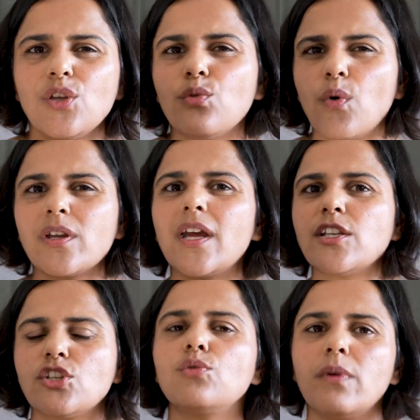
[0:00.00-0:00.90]
You won't
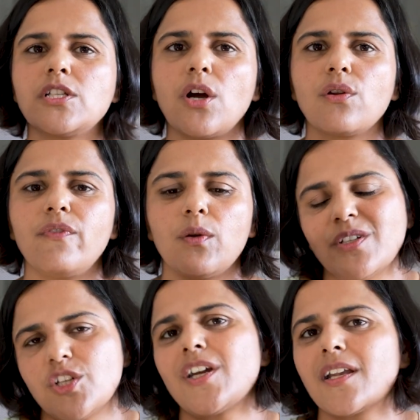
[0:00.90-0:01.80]
get too much out of it.
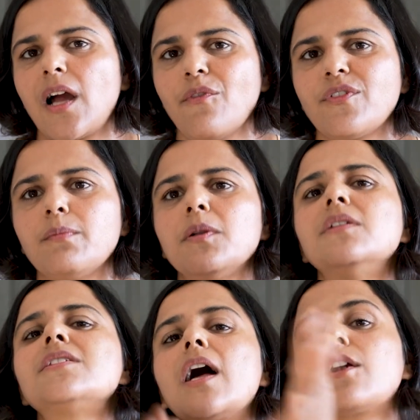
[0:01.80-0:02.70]
Once you get comfortable,
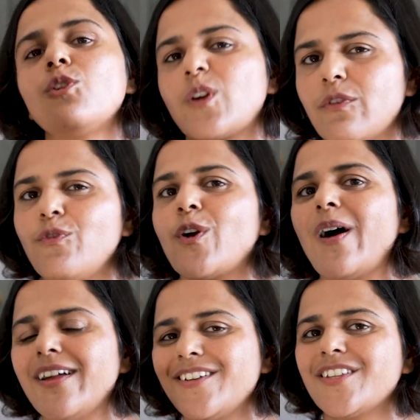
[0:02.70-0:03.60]
start looking for
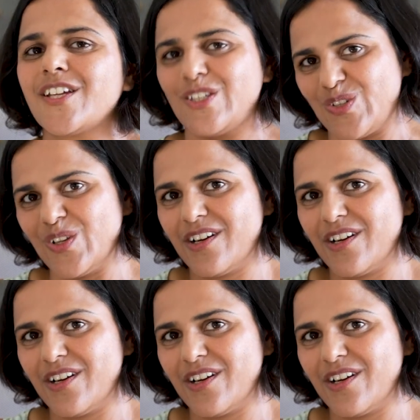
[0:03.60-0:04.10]
other things to